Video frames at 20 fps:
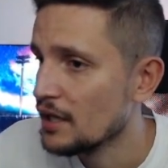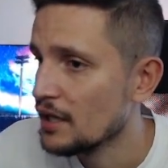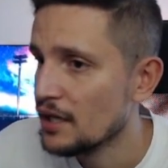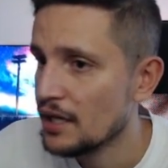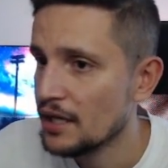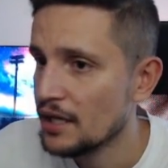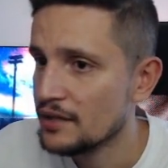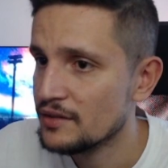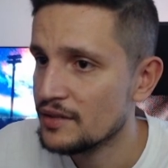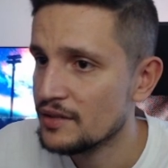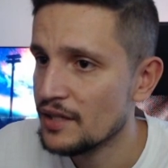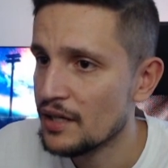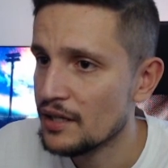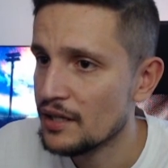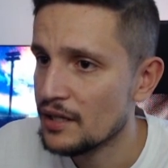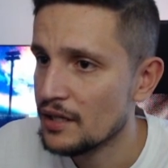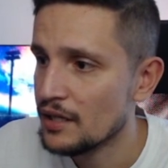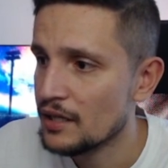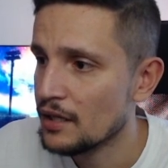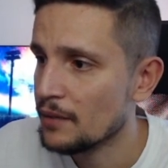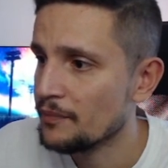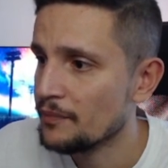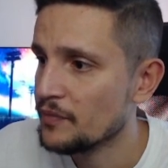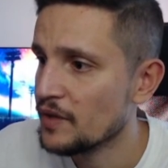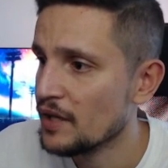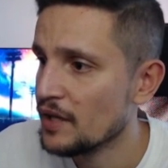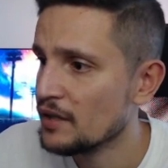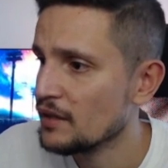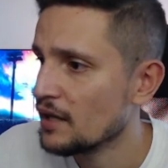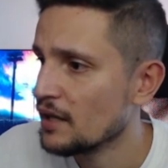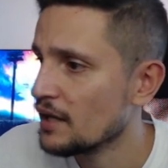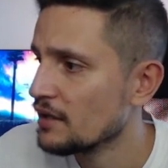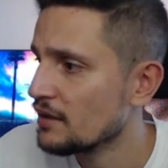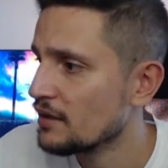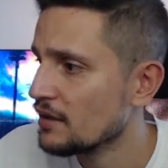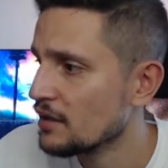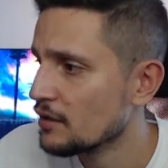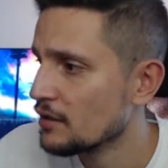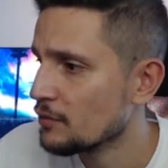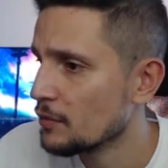And yeah, then I
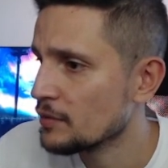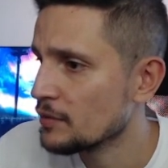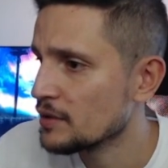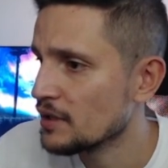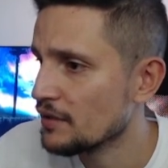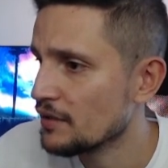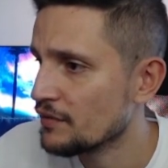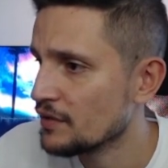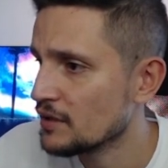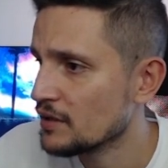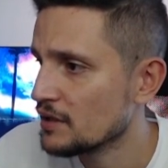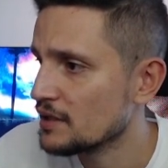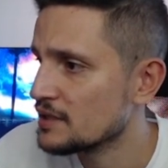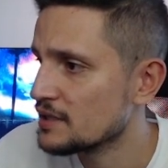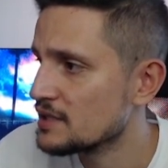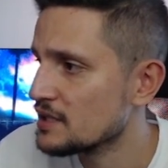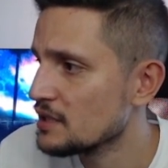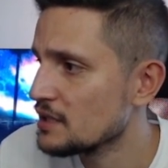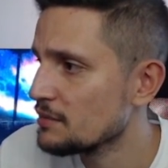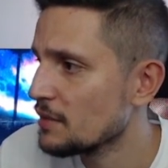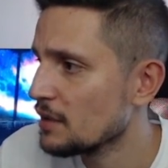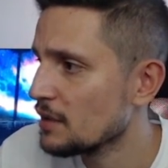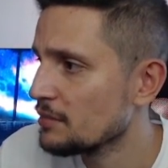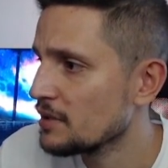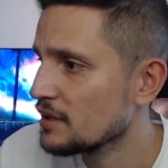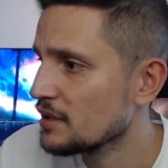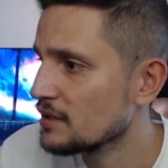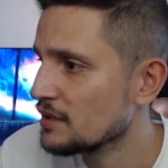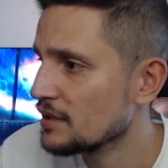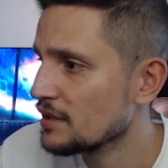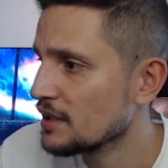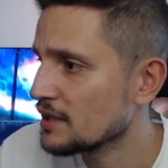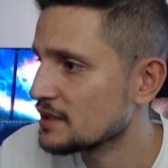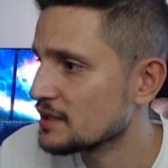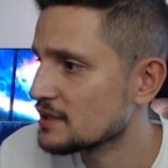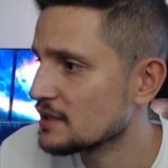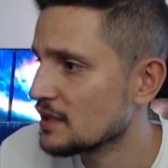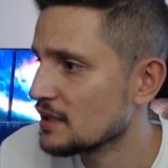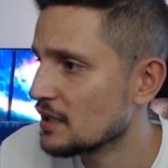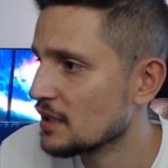think we will definitely see maybe in the
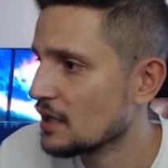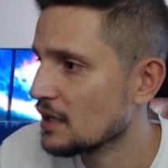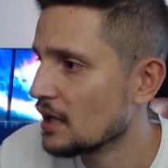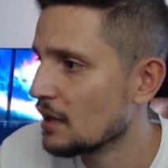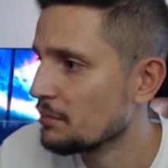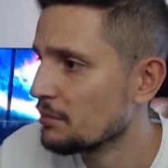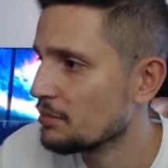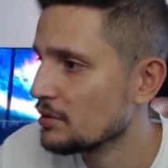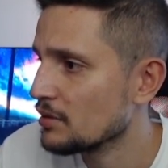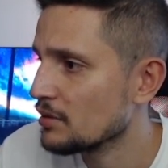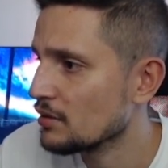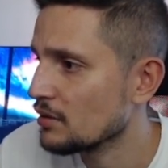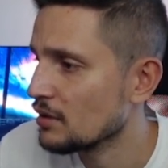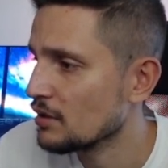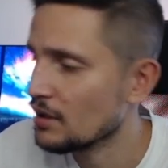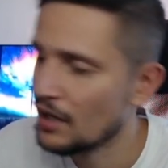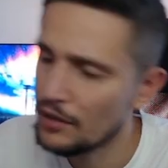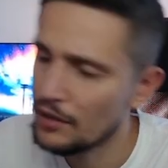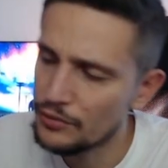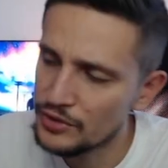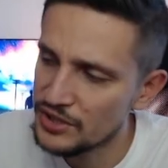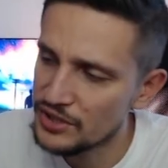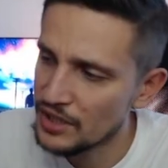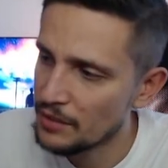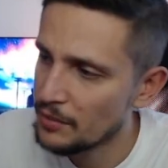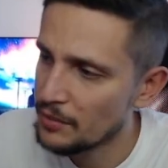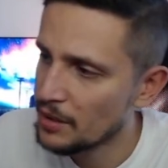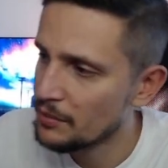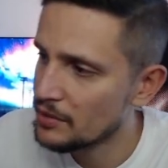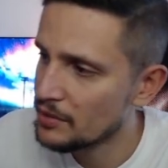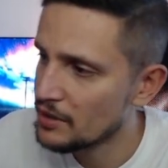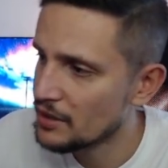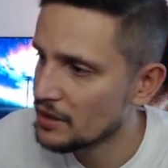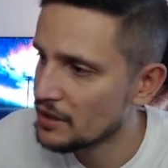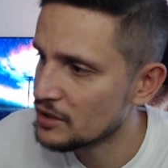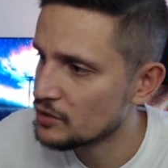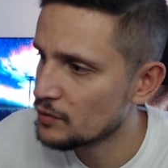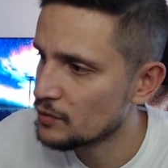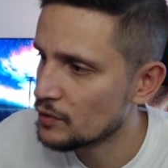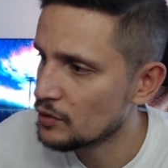next couple, I would say maybe in the
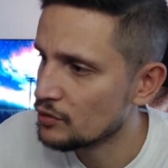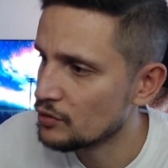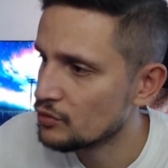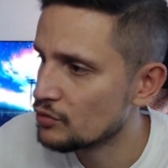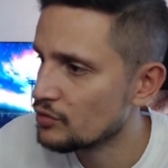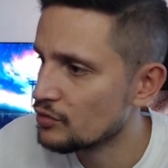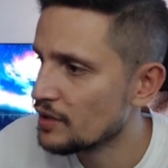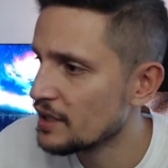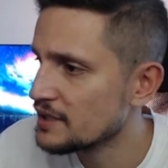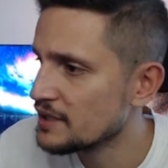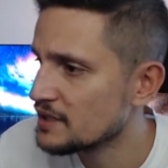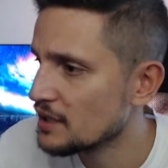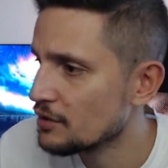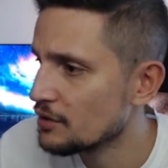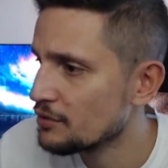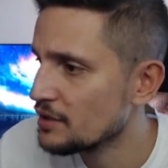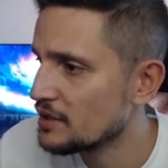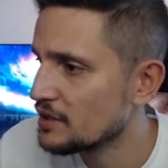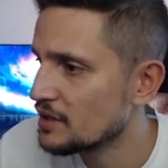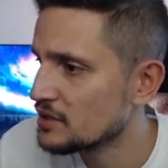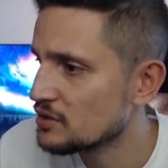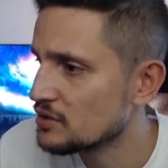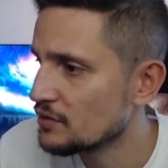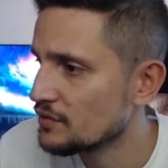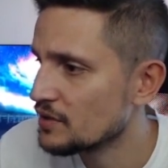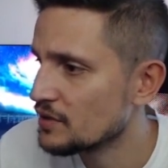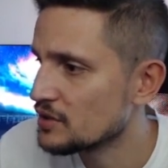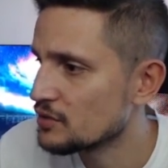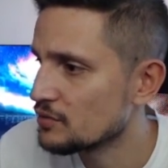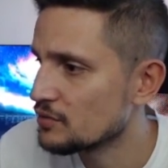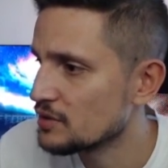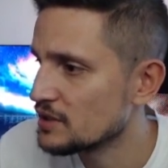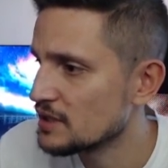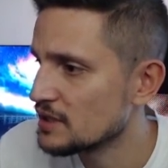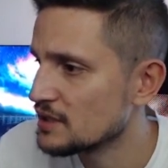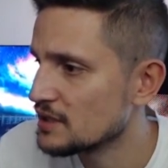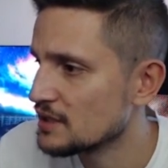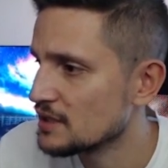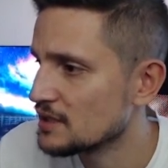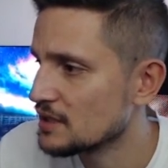next 1 or 2 days, a retest of this
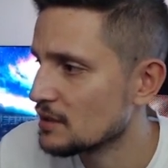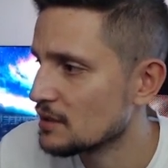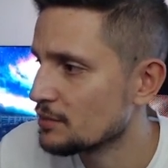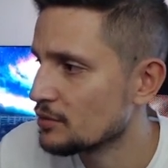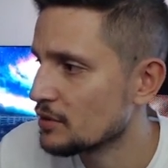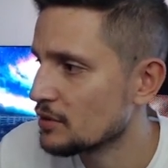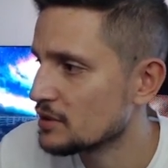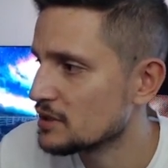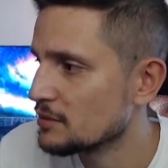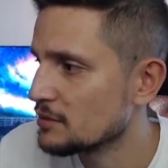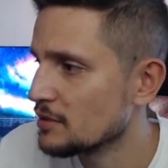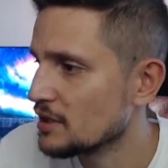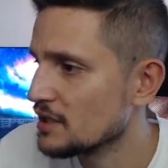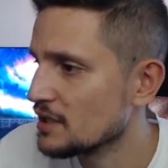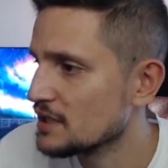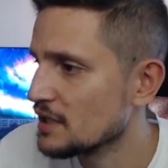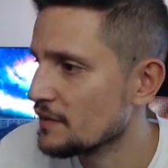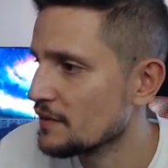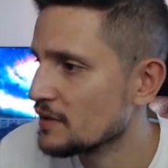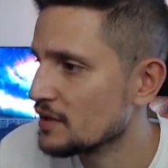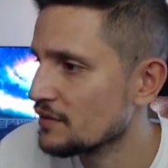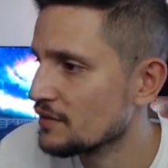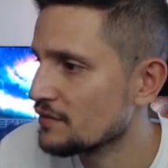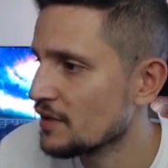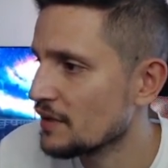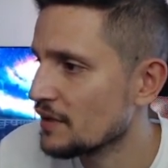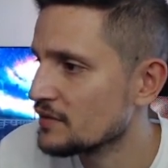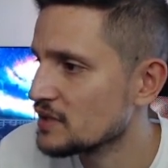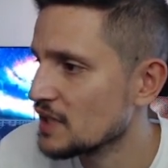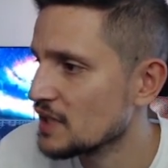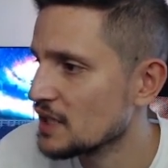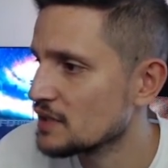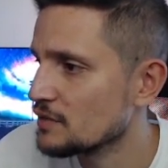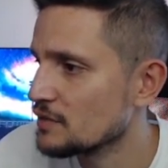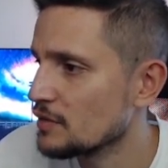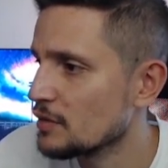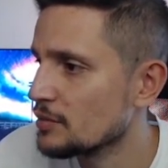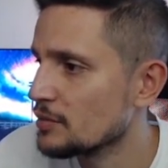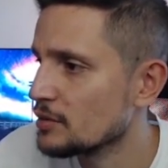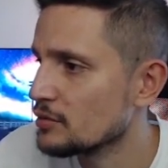resistance at approximately 75 cents.
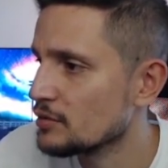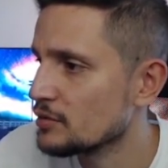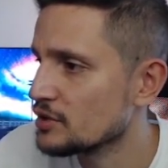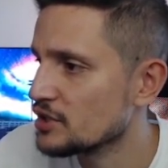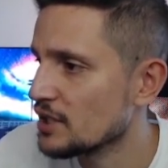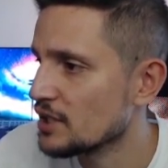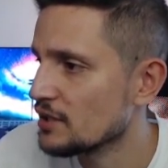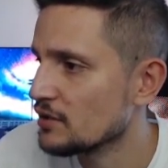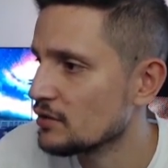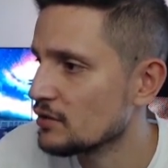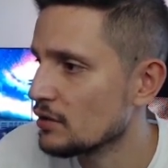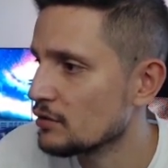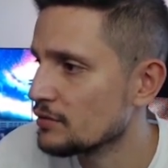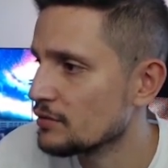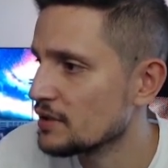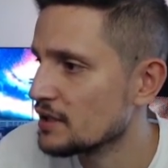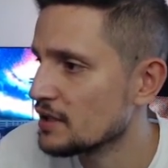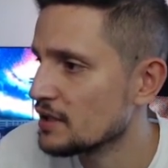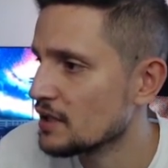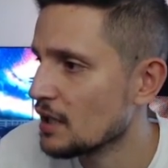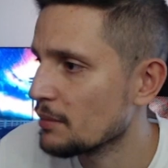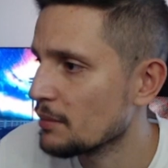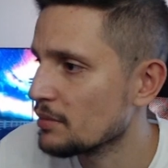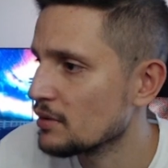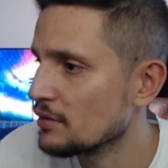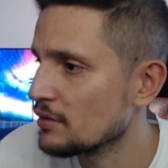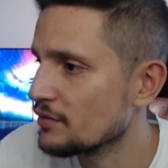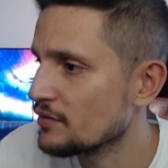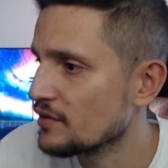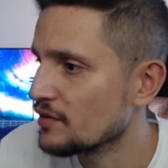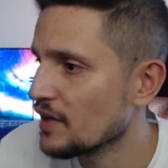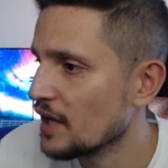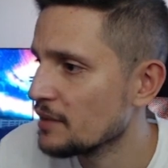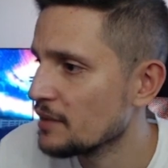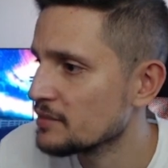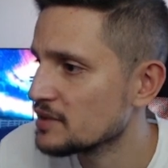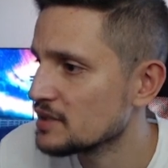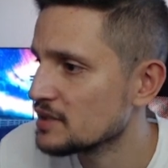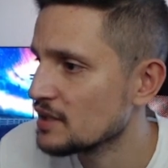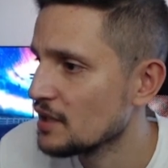We've been rejected already a couple of
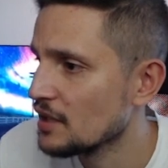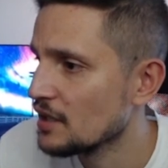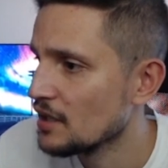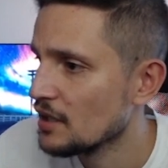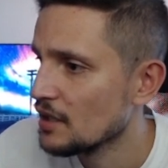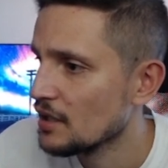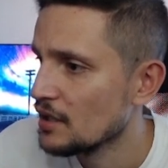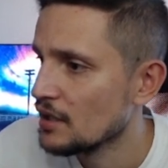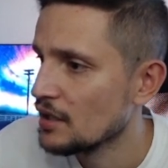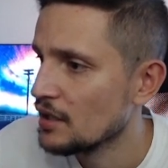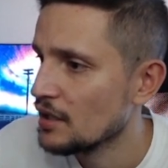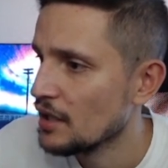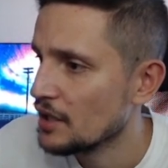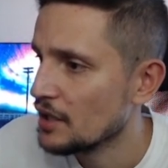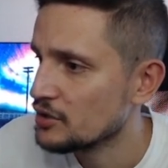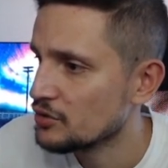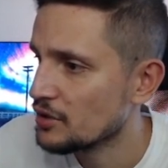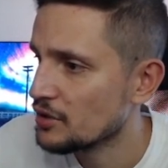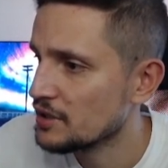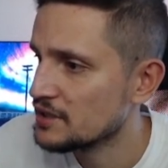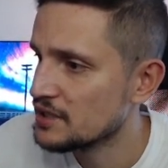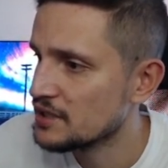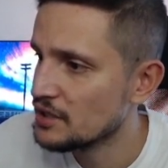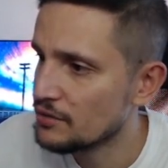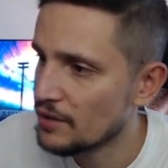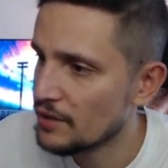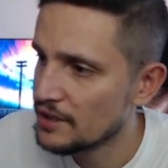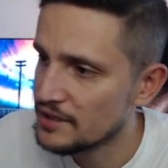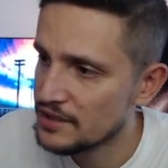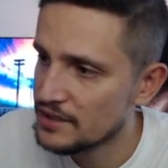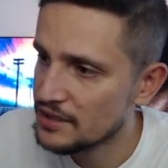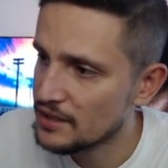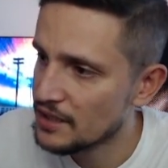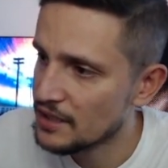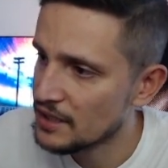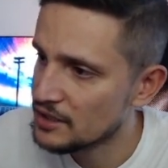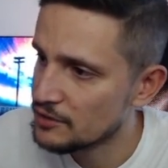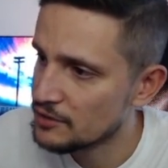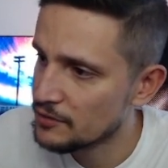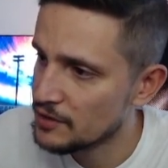times. As you can see right here,
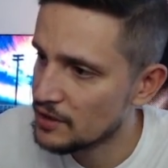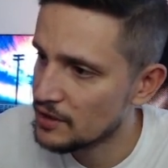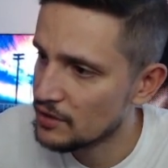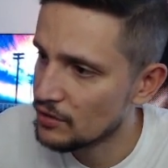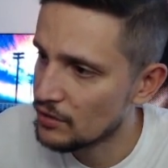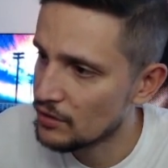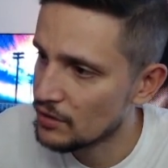guys, we did